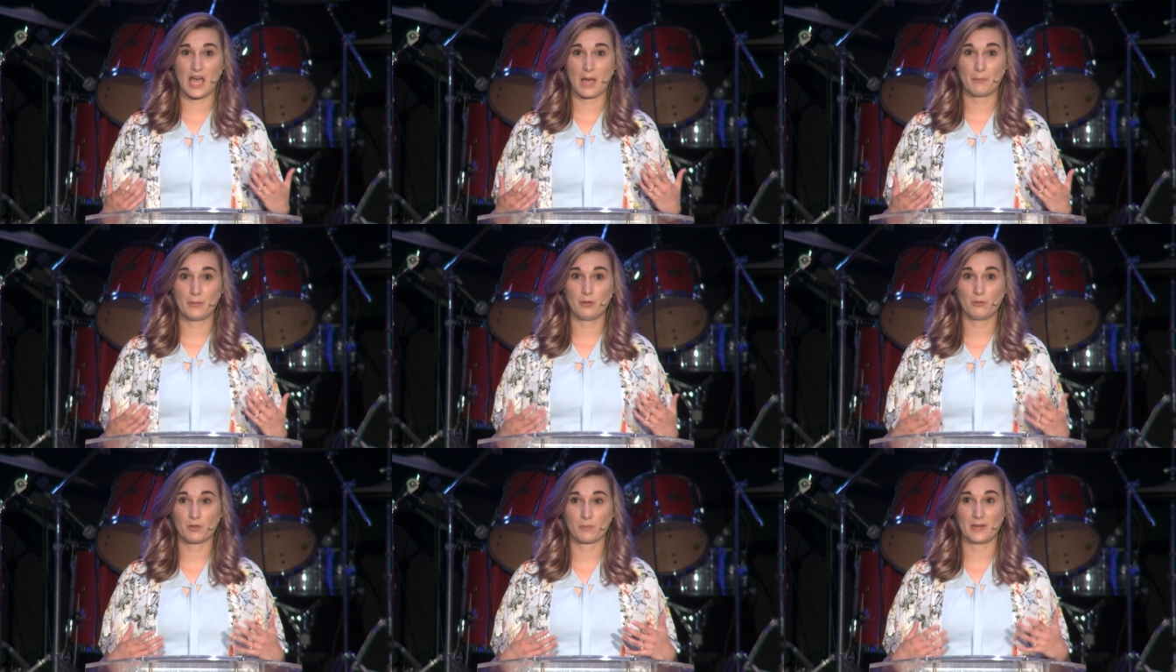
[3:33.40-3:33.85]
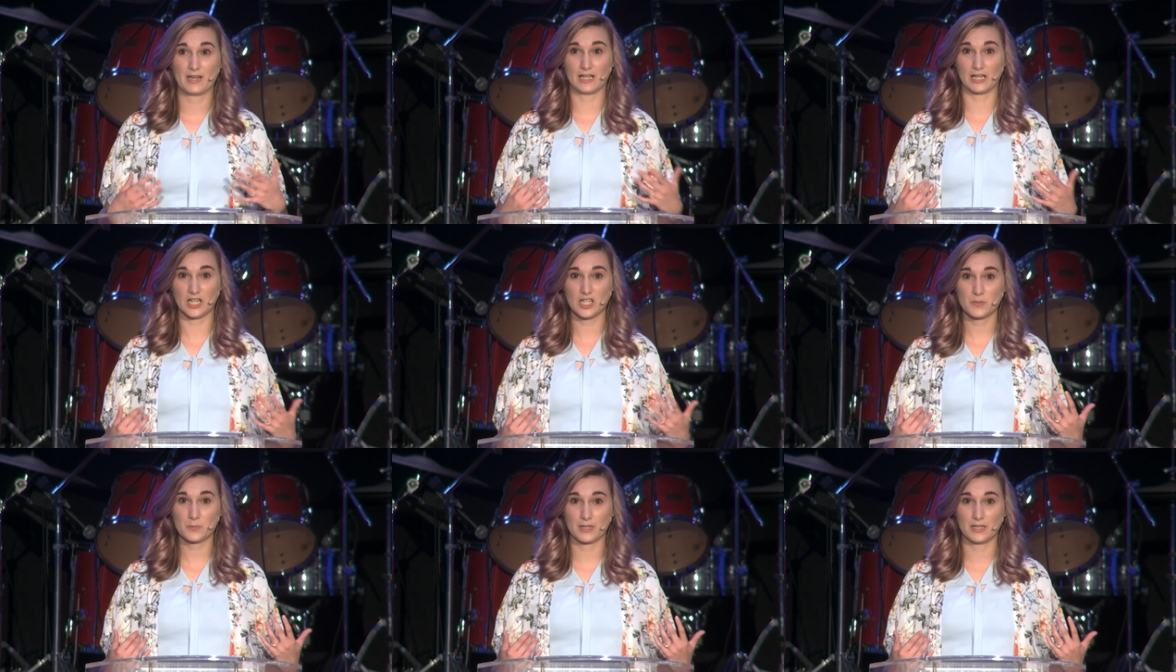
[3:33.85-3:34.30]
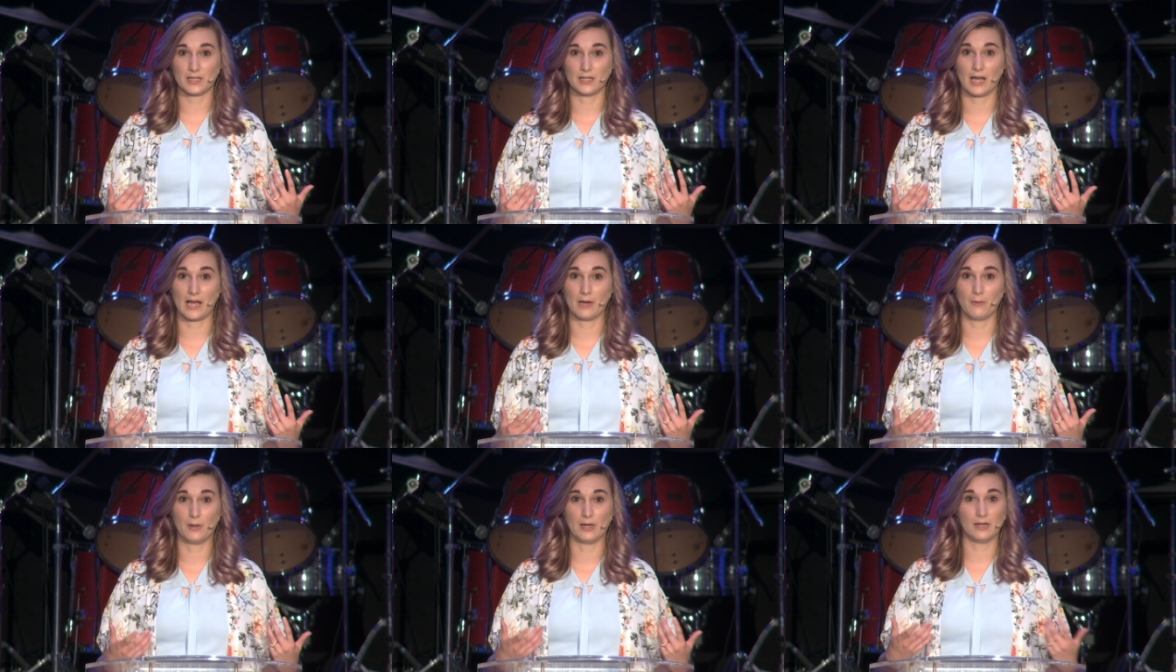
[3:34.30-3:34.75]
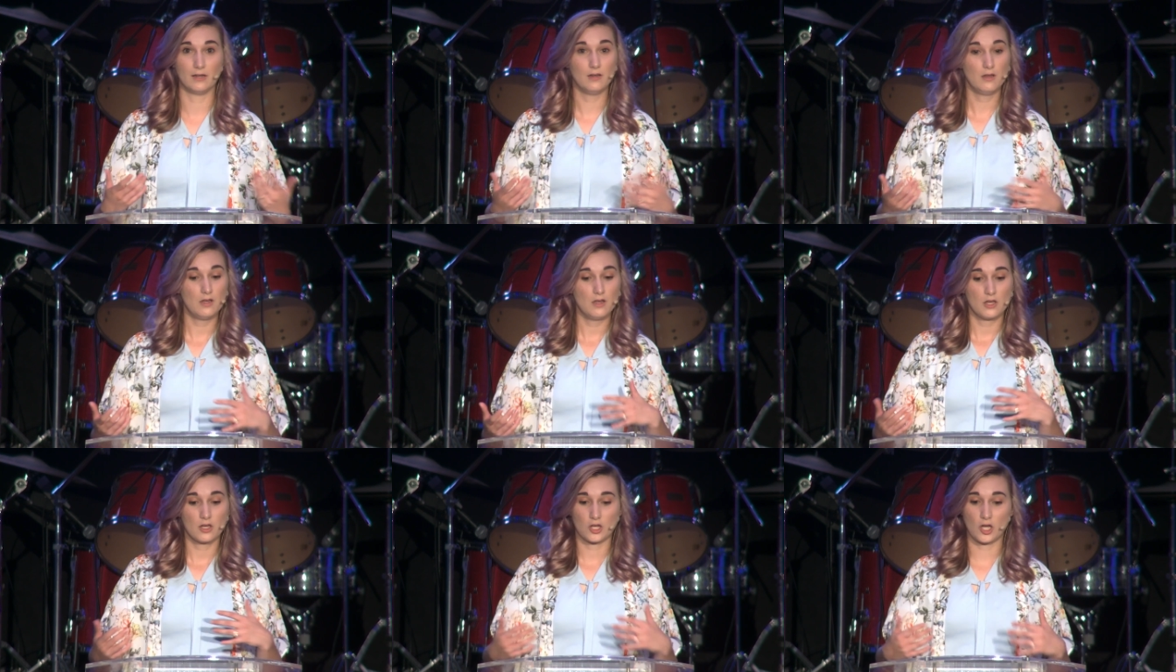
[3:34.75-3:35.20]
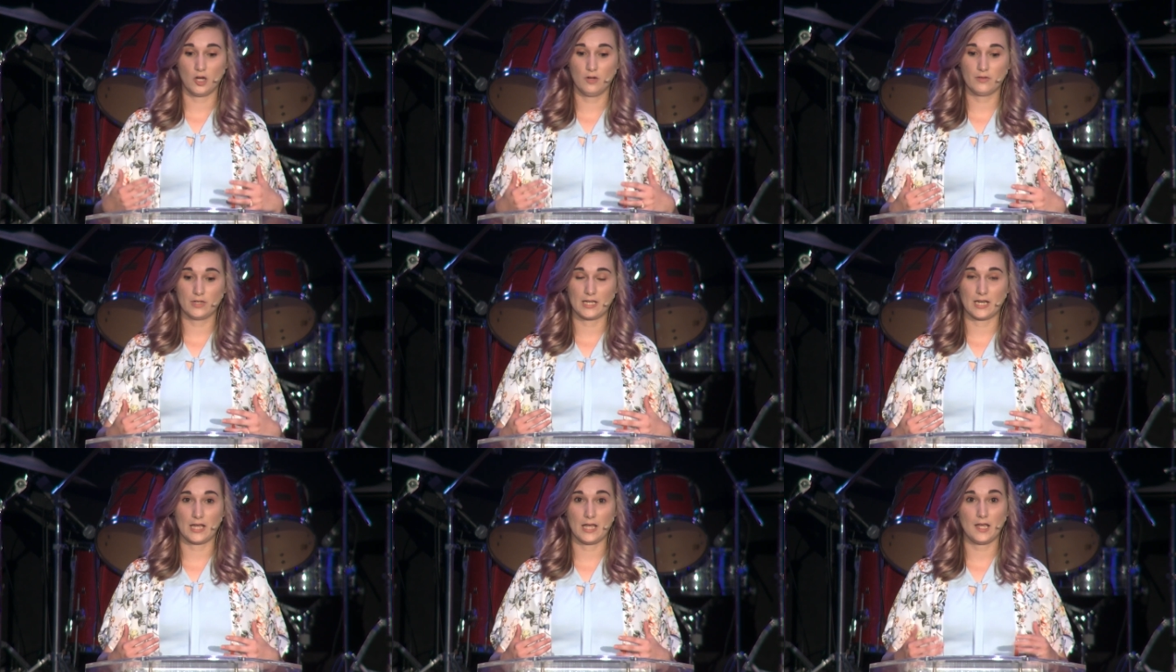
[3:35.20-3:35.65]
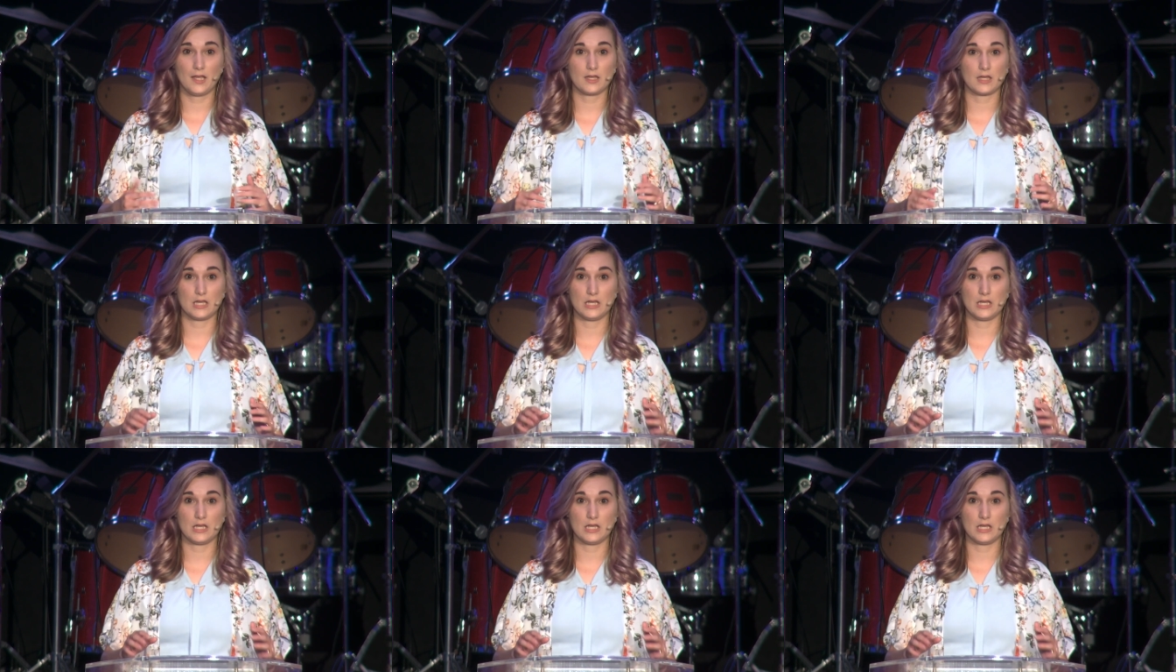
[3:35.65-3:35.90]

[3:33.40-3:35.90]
happened with my husband and I when COVID hit.